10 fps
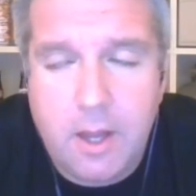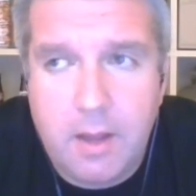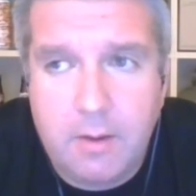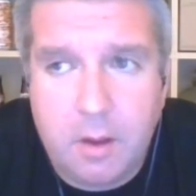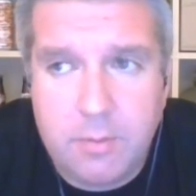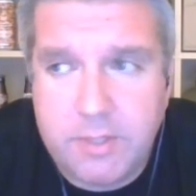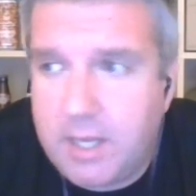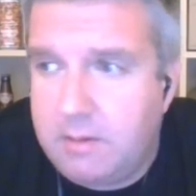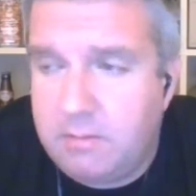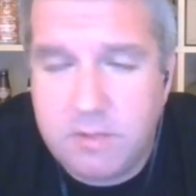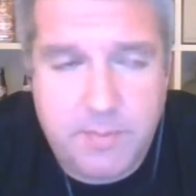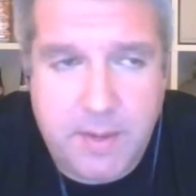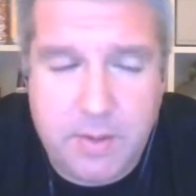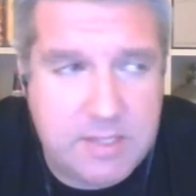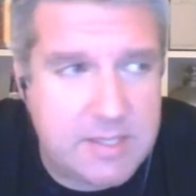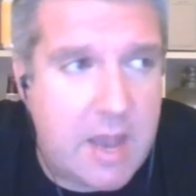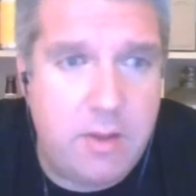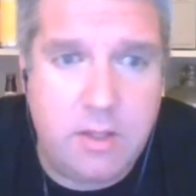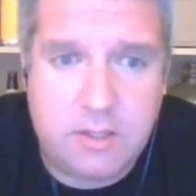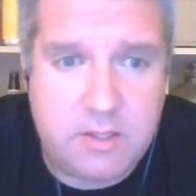Uh, HopZine Speedway
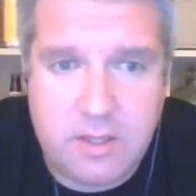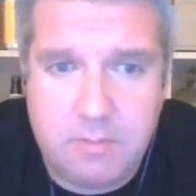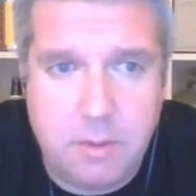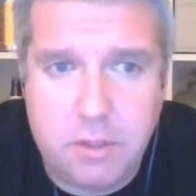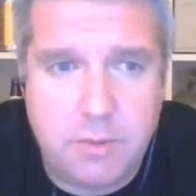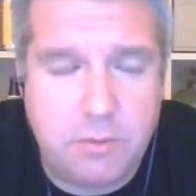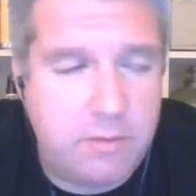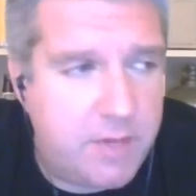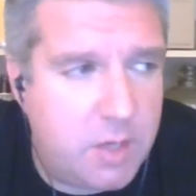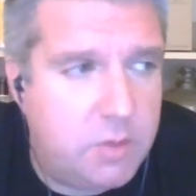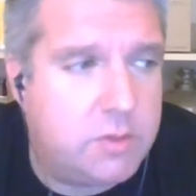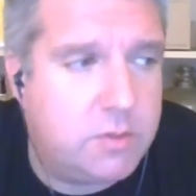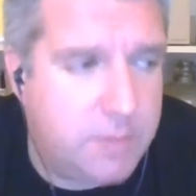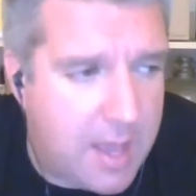Stout. You'll see multiple reviews.